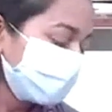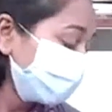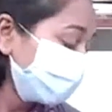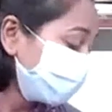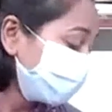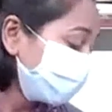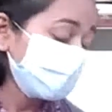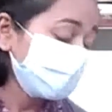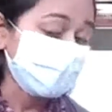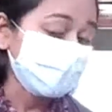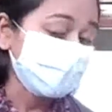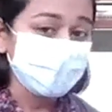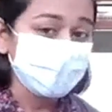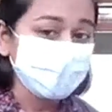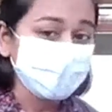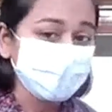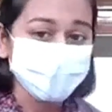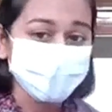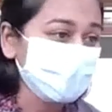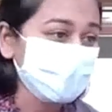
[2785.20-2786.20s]
It
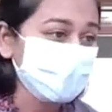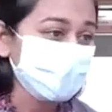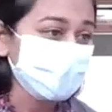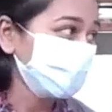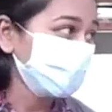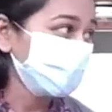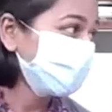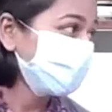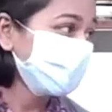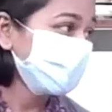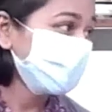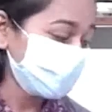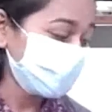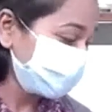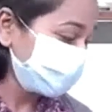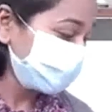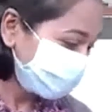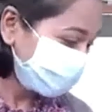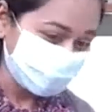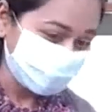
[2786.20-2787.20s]
smells like really good
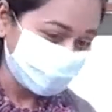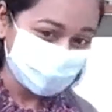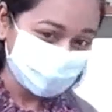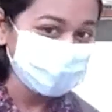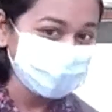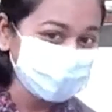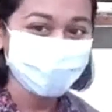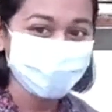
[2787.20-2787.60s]
soil.